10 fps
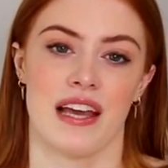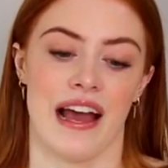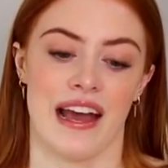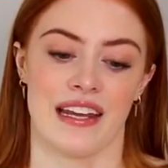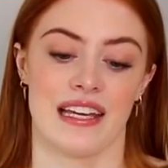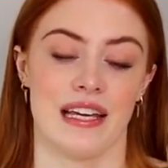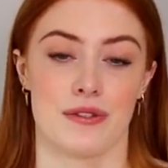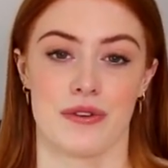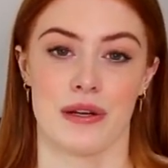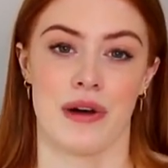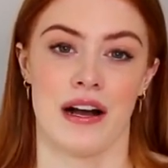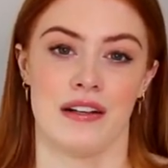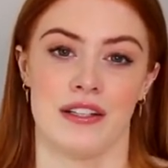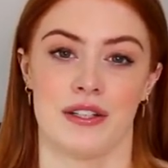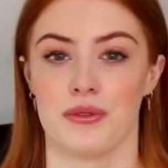and it keeps really
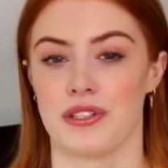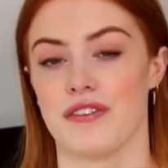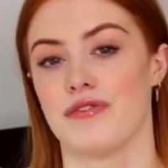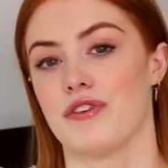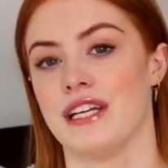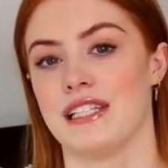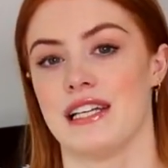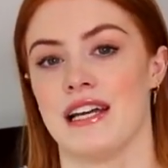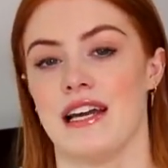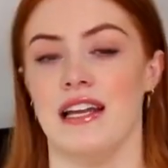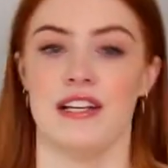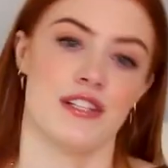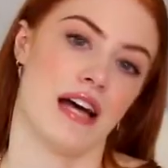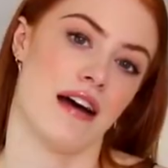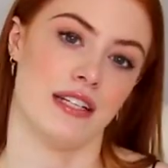well you can also freeze it and then
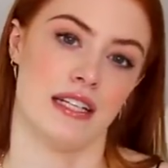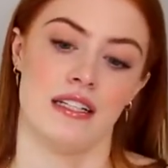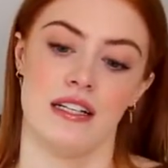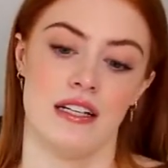just have it